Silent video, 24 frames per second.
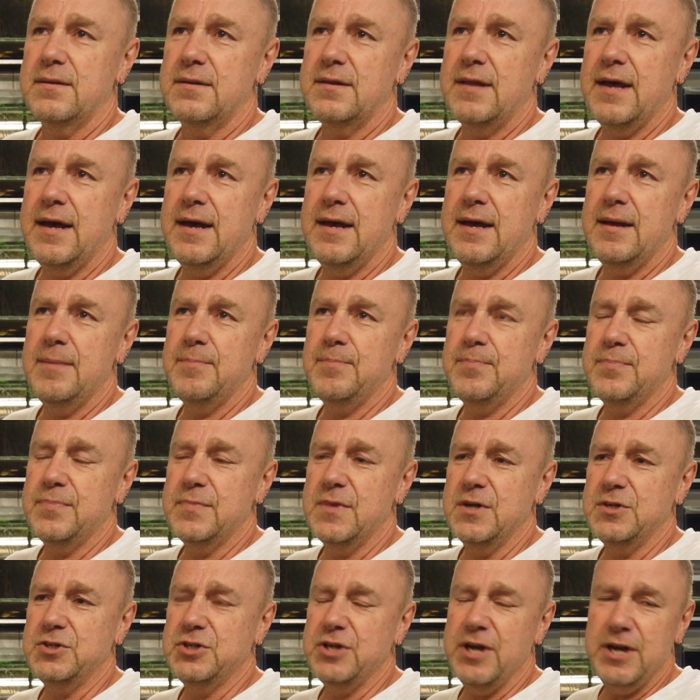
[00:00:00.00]

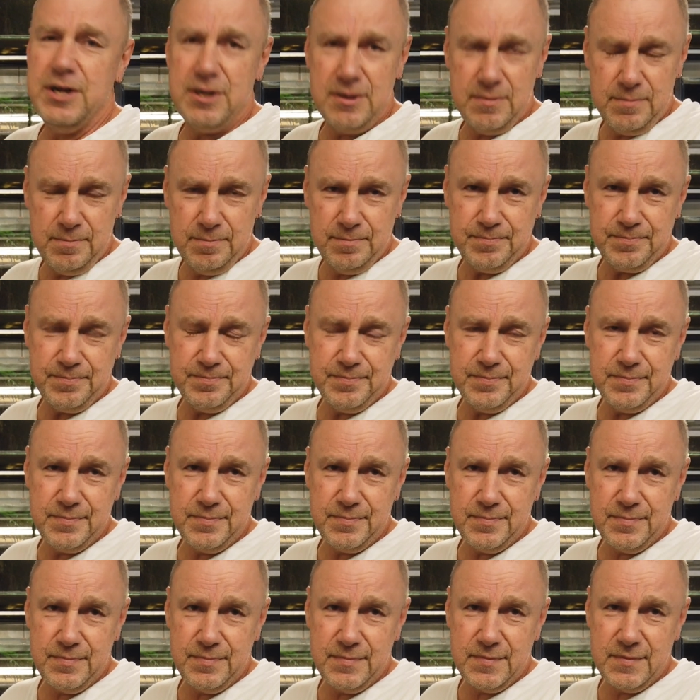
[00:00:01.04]
The Cheetham
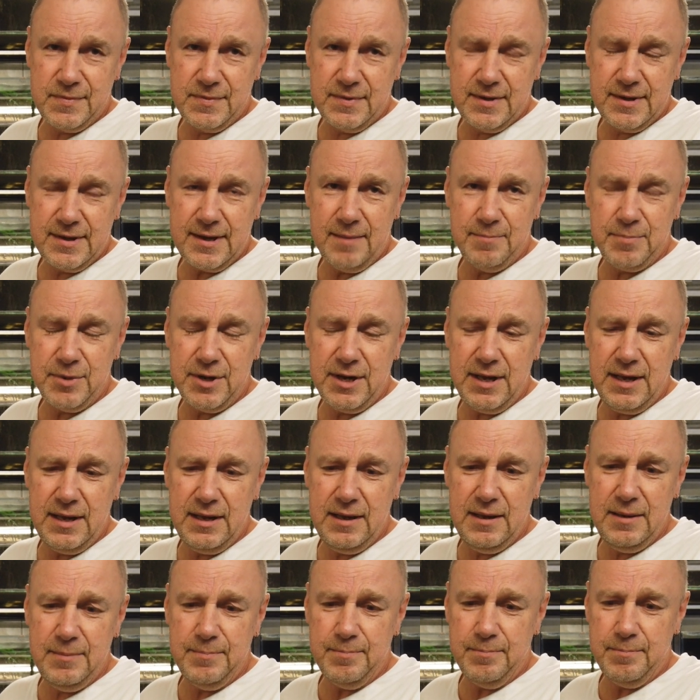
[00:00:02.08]

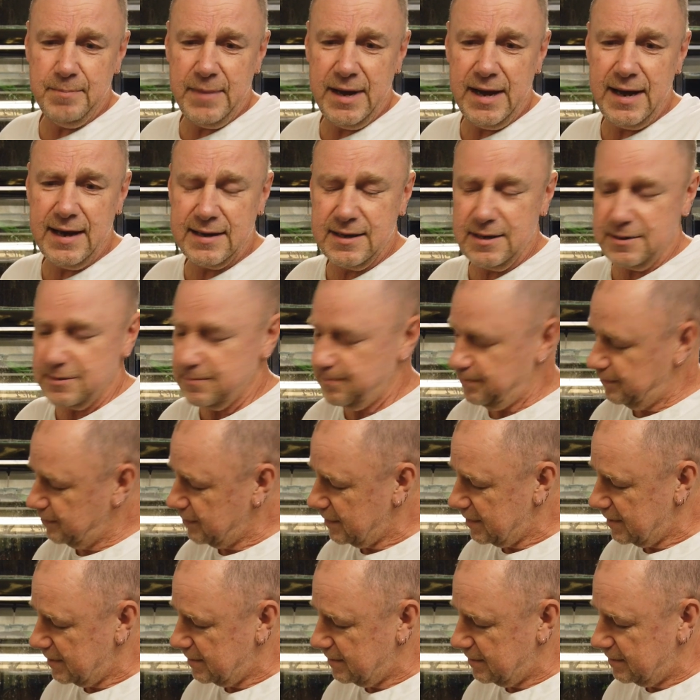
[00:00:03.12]
company market
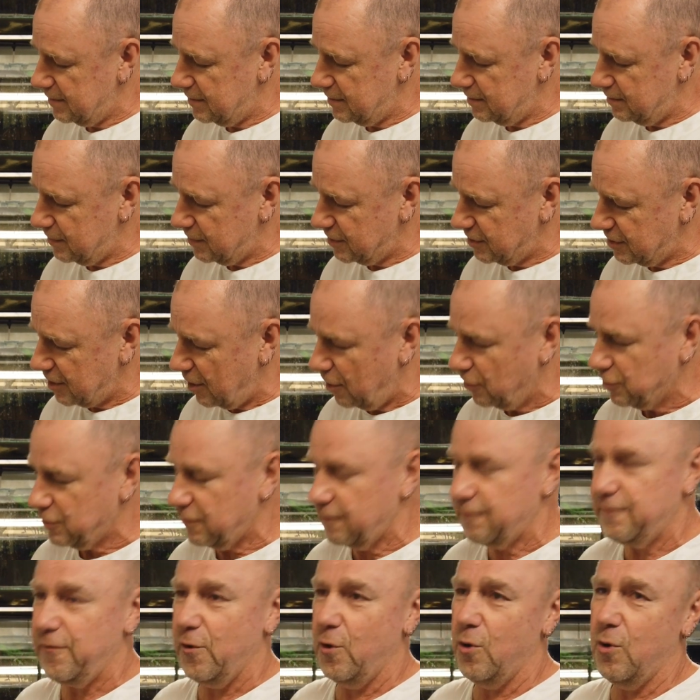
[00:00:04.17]
salt
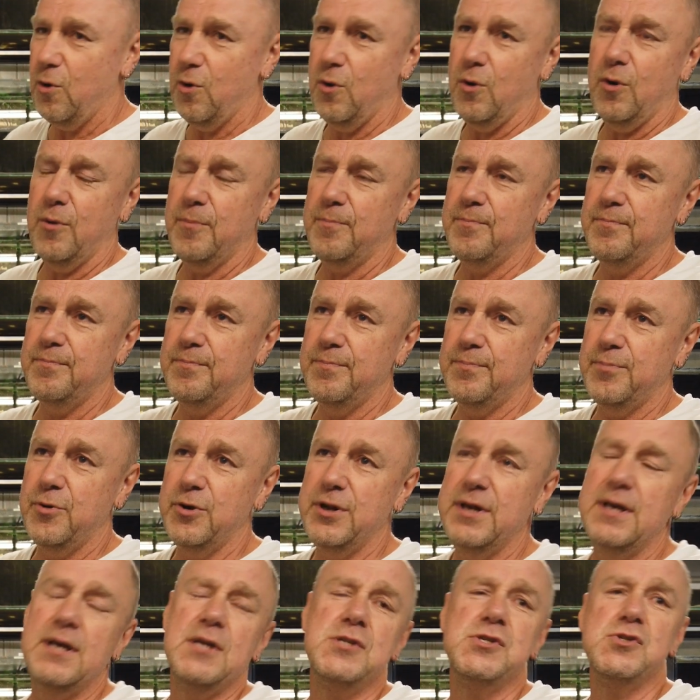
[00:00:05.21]
for
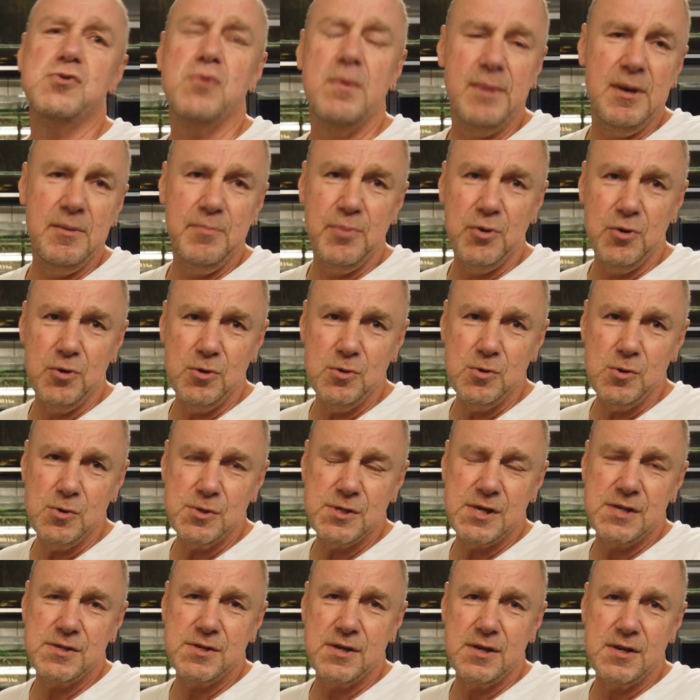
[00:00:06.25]
putting in swimming
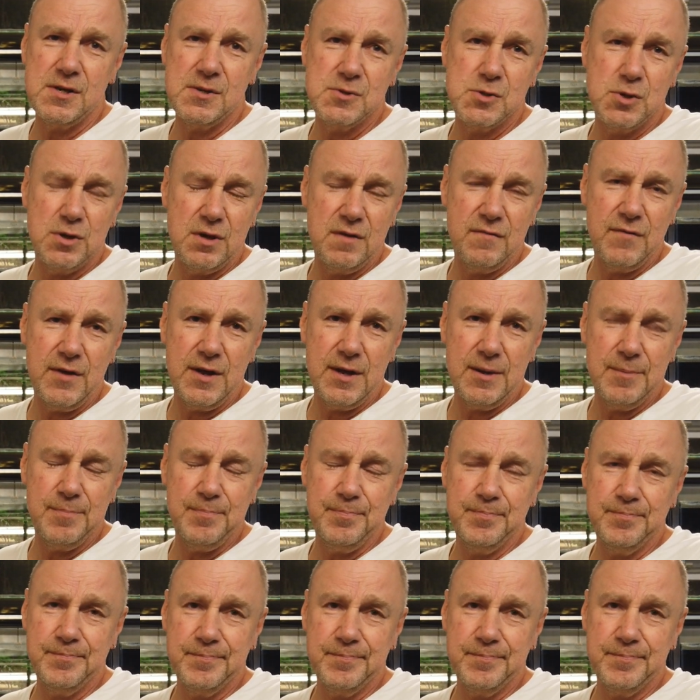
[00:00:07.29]
pools as a sort of a